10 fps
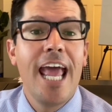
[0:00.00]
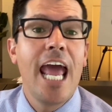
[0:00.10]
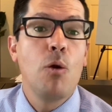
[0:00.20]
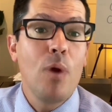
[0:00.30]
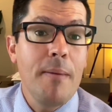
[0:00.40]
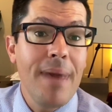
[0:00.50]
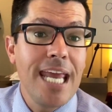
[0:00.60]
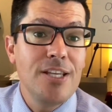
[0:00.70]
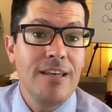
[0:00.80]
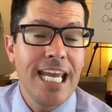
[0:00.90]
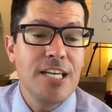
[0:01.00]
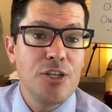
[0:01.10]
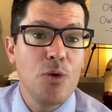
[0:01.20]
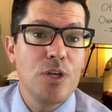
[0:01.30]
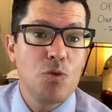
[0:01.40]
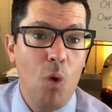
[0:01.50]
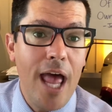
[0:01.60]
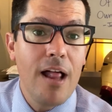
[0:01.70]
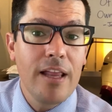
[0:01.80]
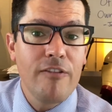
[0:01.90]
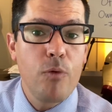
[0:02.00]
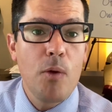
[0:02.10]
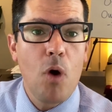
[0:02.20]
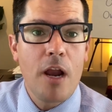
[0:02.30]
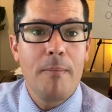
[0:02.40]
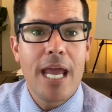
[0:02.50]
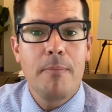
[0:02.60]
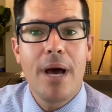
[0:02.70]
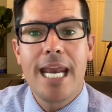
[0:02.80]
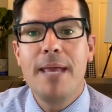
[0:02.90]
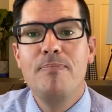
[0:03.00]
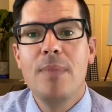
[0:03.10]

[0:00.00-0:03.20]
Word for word: and we may need to as well if we want to make money.